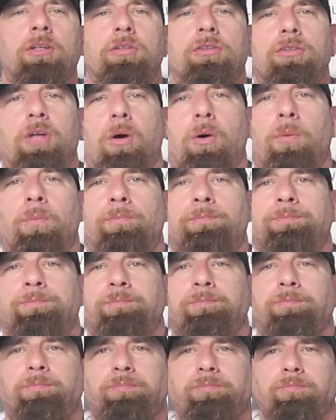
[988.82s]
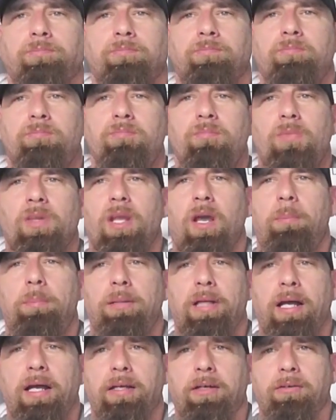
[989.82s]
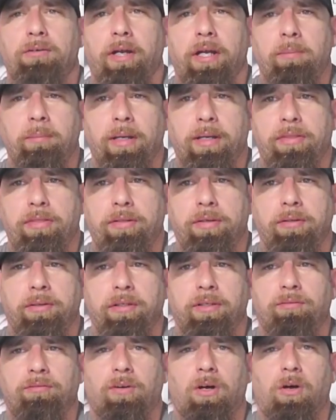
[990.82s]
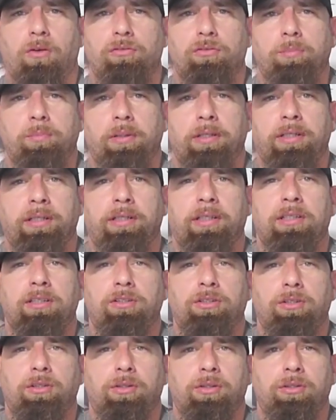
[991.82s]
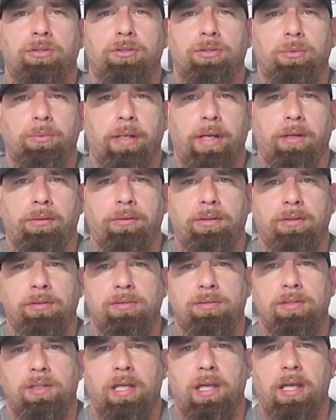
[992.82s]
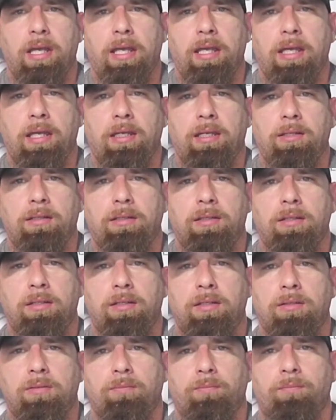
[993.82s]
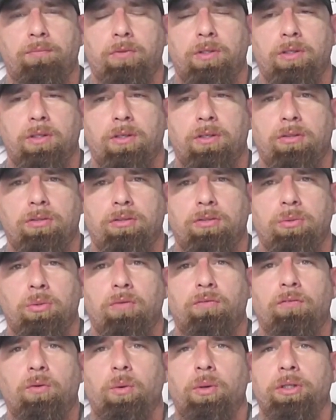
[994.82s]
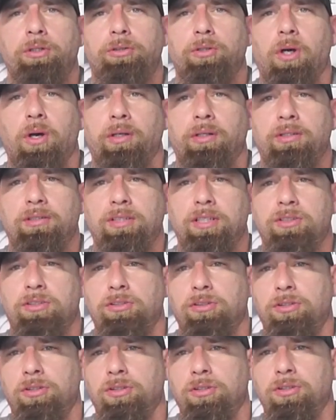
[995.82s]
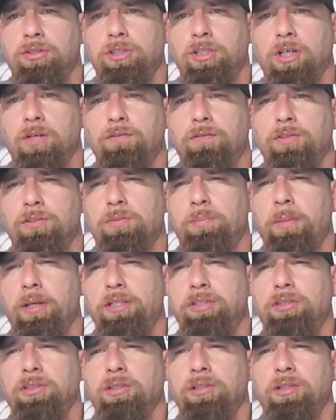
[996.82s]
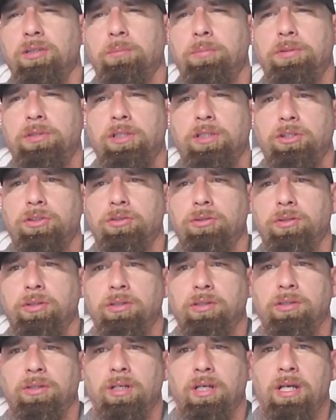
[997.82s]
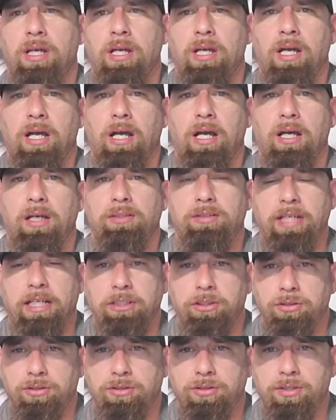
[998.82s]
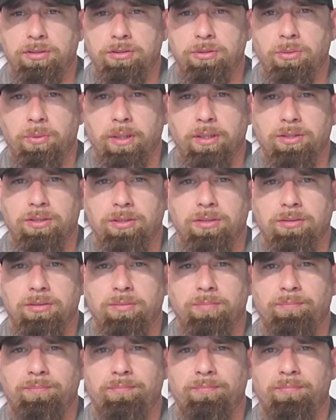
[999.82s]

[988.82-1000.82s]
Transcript: So applying a gray man theory involves blending into your surroundings and to avoid drawing attention to yourself, especially in potentially dangerous situations.